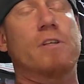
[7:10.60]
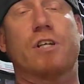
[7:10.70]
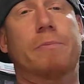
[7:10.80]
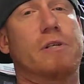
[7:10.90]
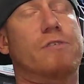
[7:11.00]

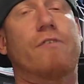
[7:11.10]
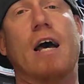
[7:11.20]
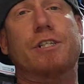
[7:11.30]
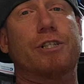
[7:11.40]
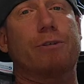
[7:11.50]
Ship it as
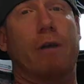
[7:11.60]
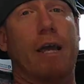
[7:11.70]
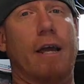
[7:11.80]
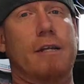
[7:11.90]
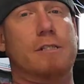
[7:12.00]
fast as you
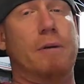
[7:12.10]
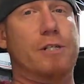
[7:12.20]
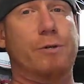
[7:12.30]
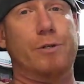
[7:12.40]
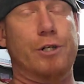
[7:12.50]
can,
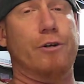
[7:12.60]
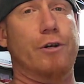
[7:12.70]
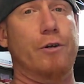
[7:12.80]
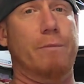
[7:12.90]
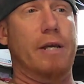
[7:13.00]
especially when you're a
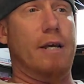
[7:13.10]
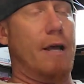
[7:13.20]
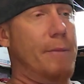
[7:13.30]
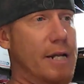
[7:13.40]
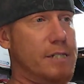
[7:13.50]
newbie.
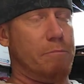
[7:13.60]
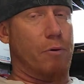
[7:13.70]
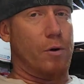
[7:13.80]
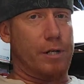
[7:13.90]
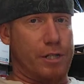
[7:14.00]
I mean, it's
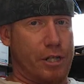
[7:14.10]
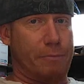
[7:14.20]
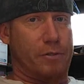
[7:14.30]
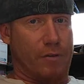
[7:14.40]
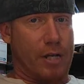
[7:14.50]
important to ship
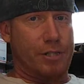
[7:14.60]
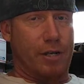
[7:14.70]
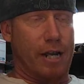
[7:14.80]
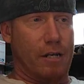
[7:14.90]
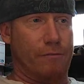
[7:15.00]
as fast as you
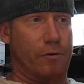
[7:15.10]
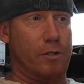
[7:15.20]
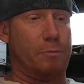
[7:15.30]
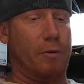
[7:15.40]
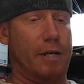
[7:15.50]
can in the
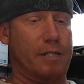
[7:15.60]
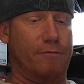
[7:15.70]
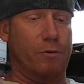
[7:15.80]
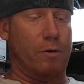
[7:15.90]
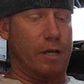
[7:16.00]
first place
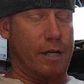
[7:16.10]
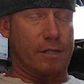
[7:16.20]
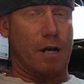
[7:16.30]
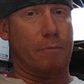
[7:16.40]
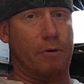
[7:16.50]
if you want to get
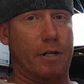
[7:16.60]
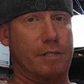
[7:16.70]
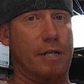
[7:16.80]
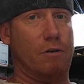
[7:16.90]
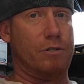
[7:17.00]
top rated
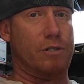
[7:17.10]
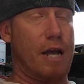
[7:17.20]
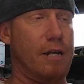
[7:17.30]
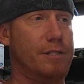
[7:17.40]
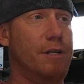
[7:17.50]
seller
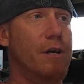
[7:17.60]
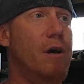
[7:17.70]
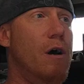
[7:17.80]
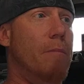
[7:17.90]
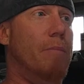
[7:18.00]
status,
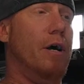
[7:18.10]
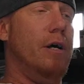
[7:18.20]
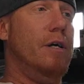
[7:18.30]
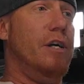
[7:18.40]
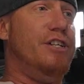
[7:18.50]

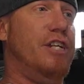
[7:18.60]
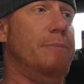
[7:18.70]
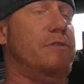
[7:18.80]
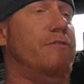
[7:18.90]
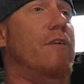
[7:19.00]
but
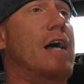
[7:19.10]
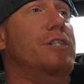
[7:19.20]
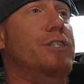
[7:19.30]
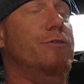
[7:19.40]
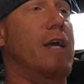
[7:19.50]
ship as
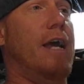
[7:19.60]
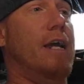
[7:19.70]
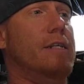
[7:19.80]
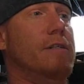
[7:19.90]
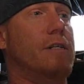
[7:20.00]
fast as you
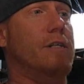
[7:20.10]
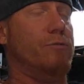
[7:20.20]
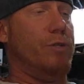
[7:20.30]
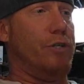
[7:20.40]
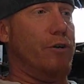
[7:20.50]
can, because
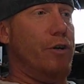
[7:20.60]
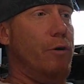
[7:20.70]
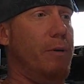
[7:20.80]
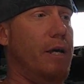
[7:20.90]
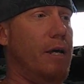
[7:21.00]
when you're a
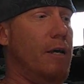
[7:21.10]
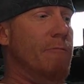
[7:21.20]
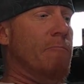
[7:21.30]
newbie,